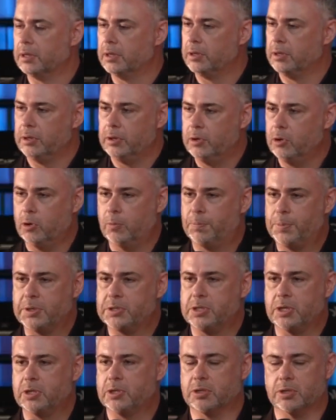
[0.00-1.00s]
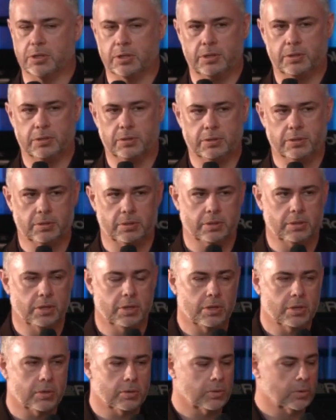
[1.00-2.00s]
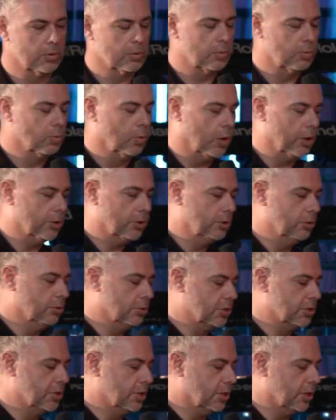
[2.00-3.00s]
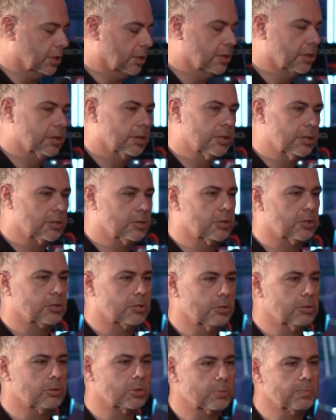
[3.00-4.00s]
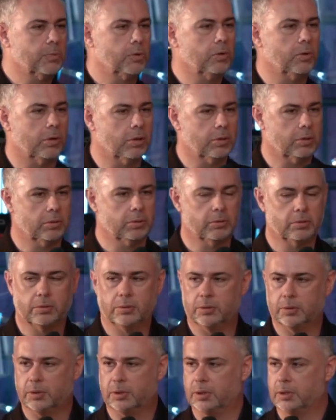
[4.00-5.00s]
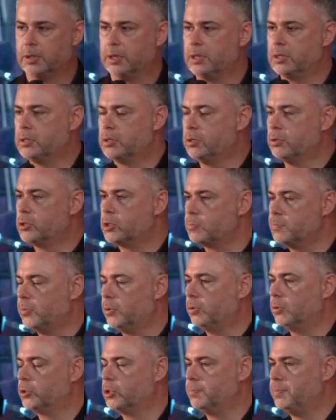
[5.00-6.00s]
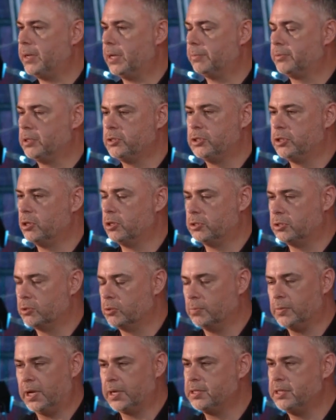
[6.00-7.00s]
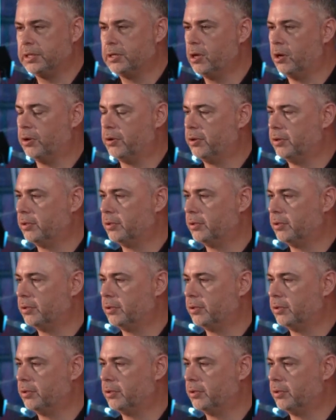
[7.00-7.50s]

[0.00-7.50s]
your position, what you see, is just too small. It's too small to be able to judge Almighty God.